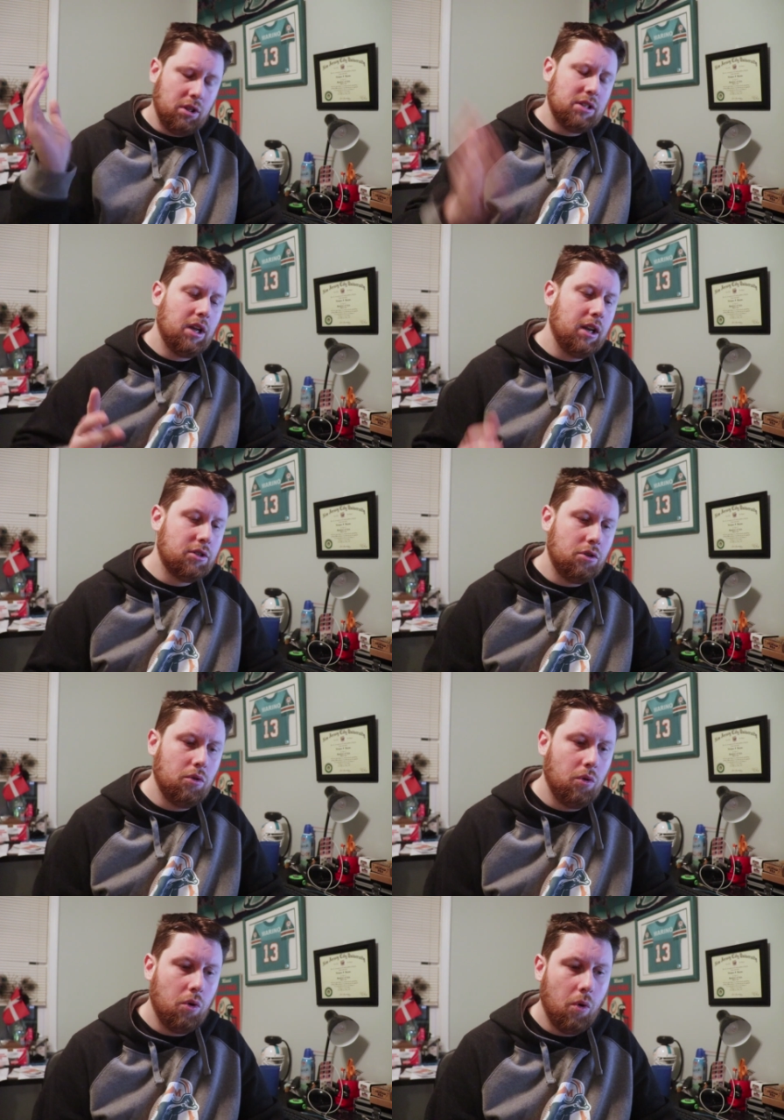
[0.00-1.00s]
So let's get
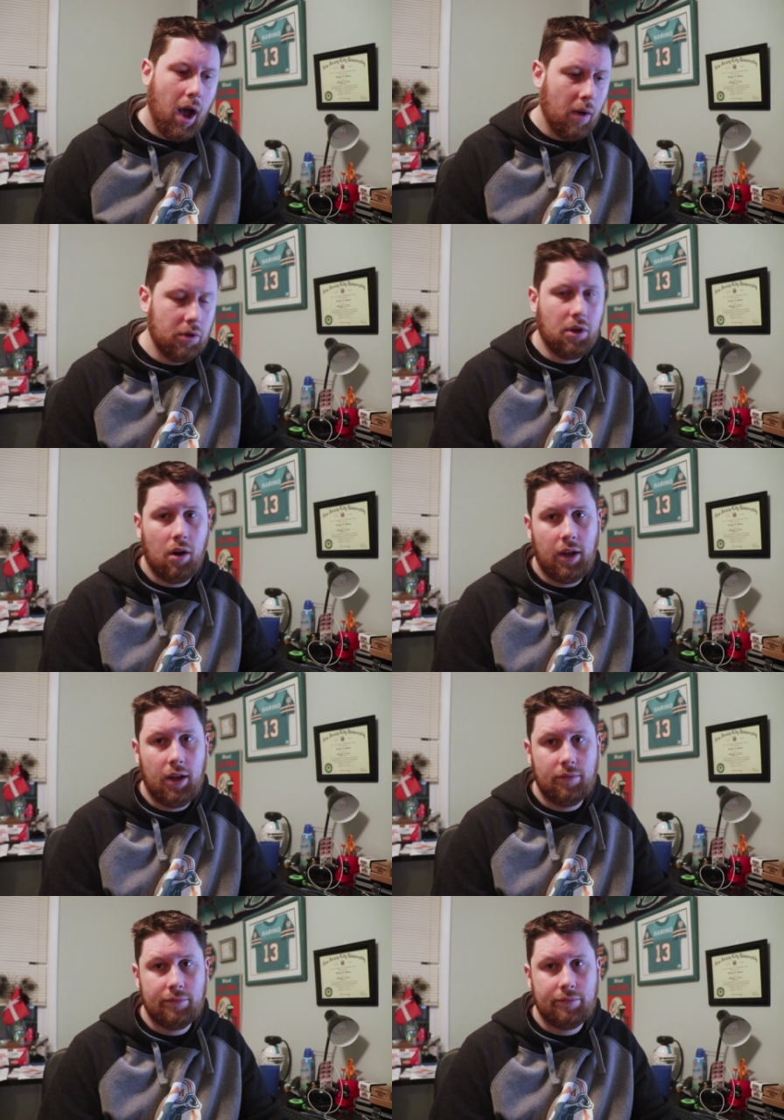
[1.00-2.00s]
into who I would
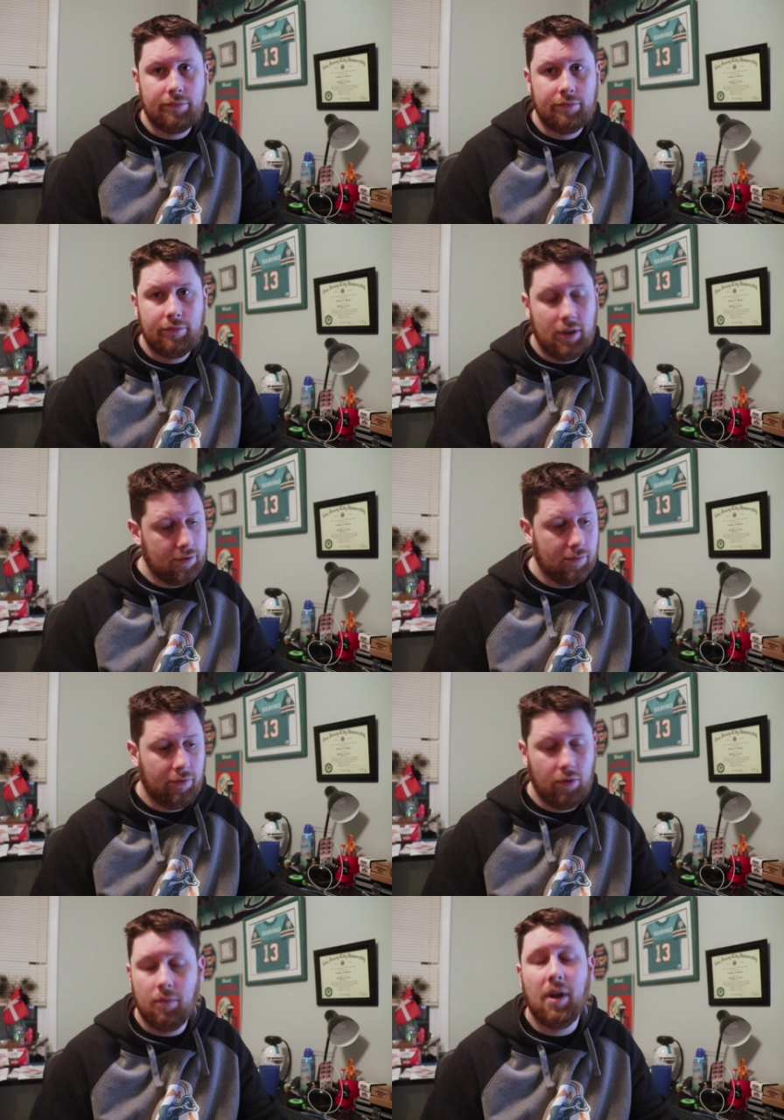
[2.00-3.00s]
target as
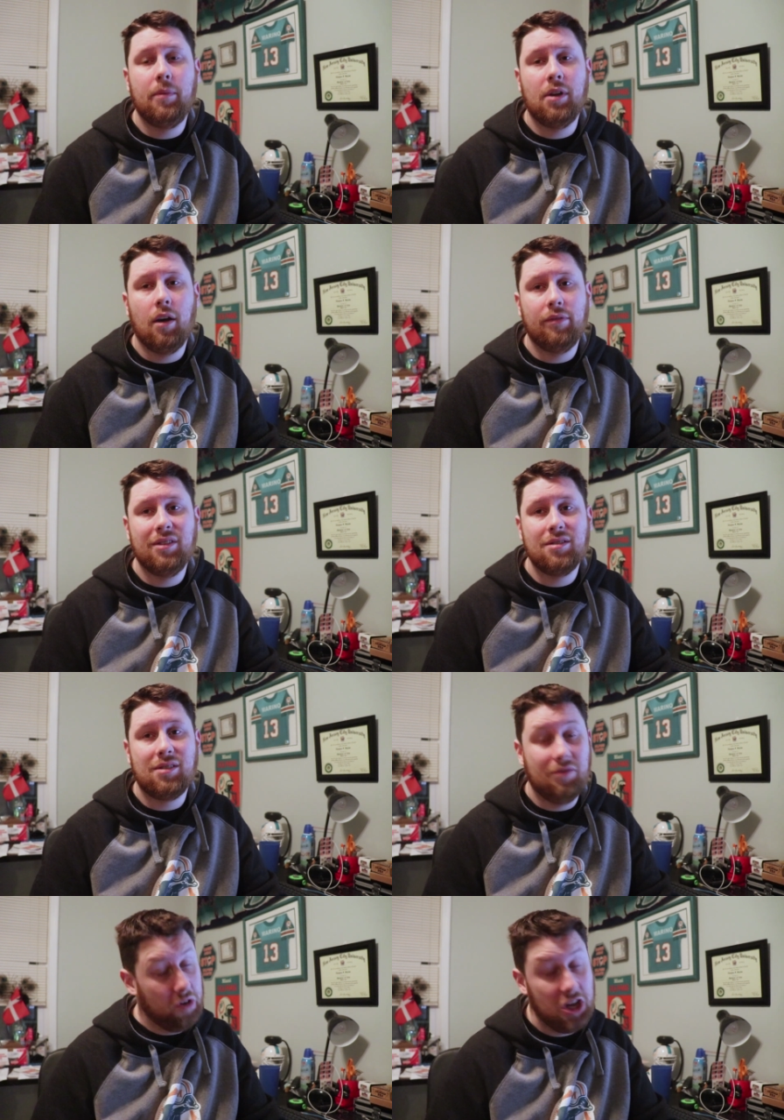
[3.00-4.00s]
for the Miami
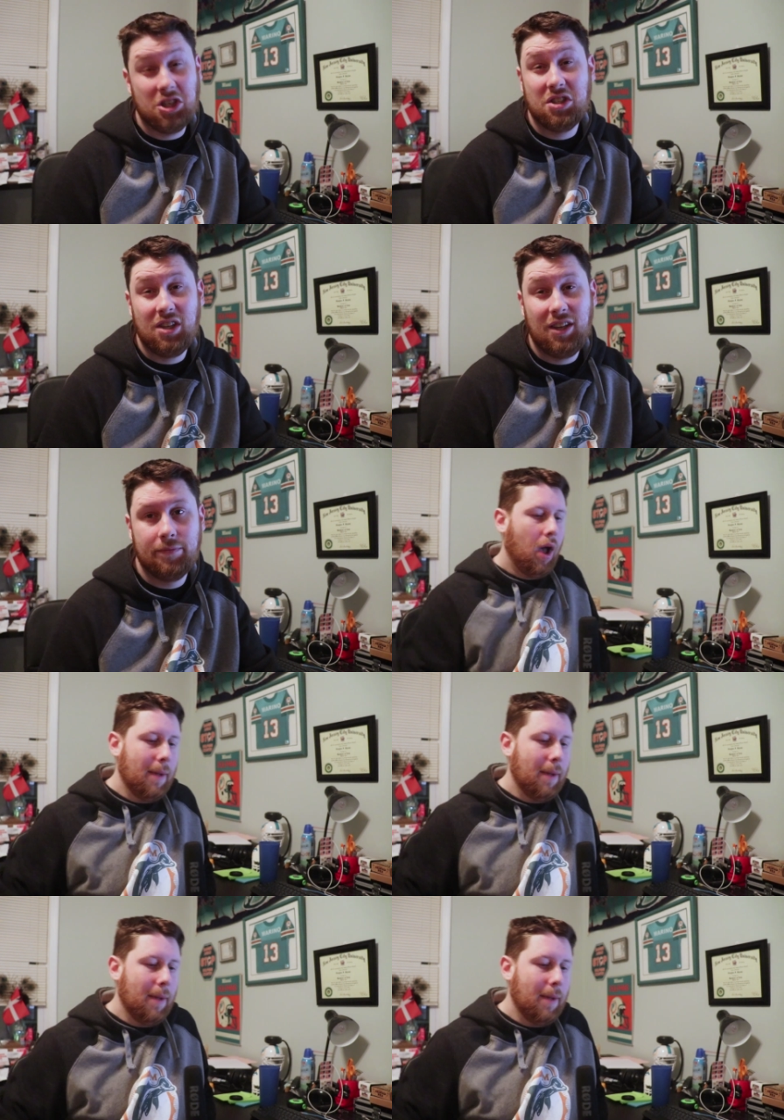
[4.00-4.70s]
Dolphins and free agency.